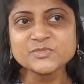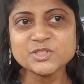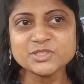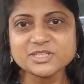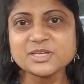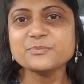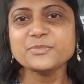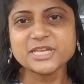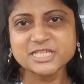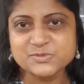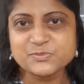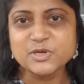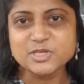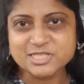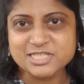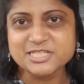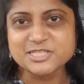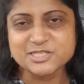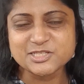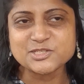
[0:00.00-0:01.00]
the baseball
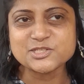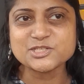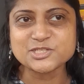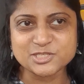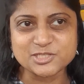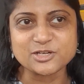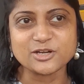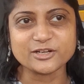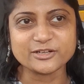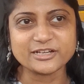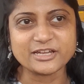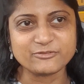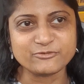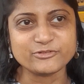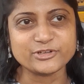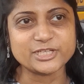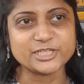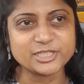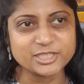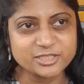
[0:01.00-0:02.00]
season to start
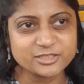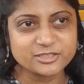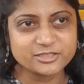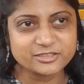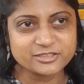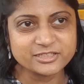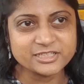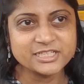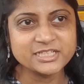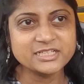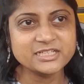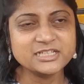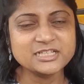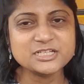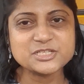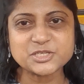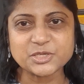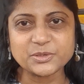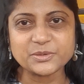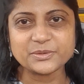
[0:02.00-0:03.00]
every year.
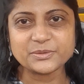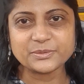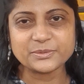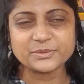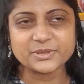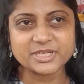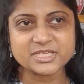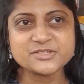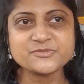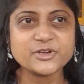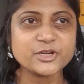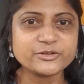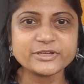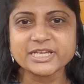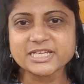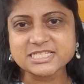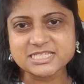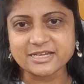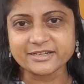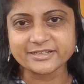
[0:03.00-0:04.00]
So it's very
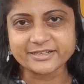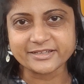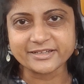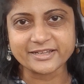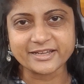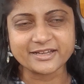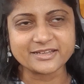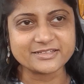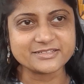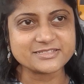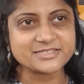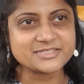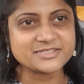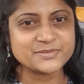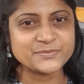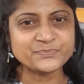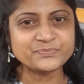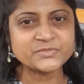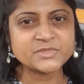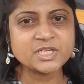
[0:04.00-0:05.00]
exciting, guys.
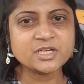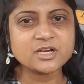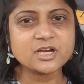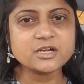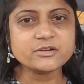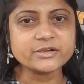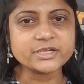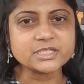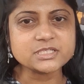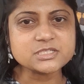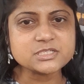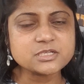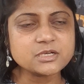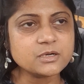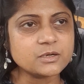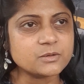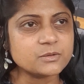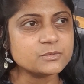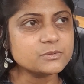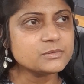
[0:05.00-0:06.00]
All right,
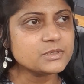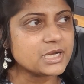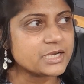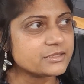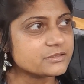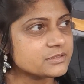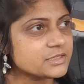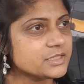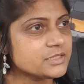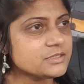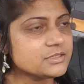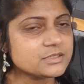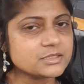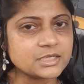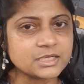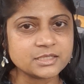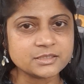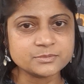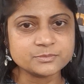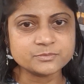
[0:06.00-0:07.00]
so I think
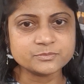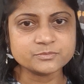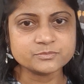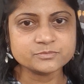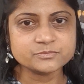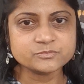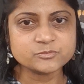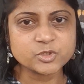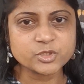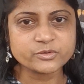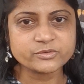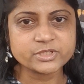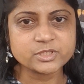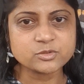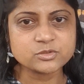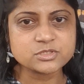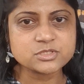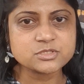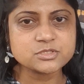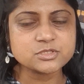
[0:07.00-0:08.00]
what are we
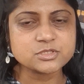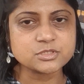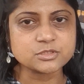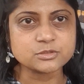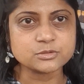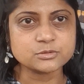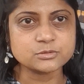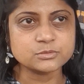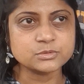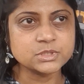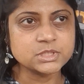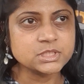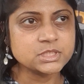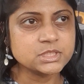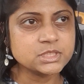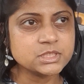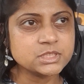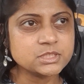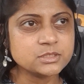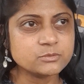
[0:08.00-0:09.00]
going to do?
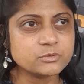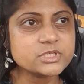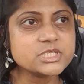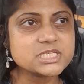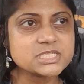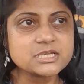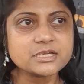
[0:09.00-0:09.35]
We're just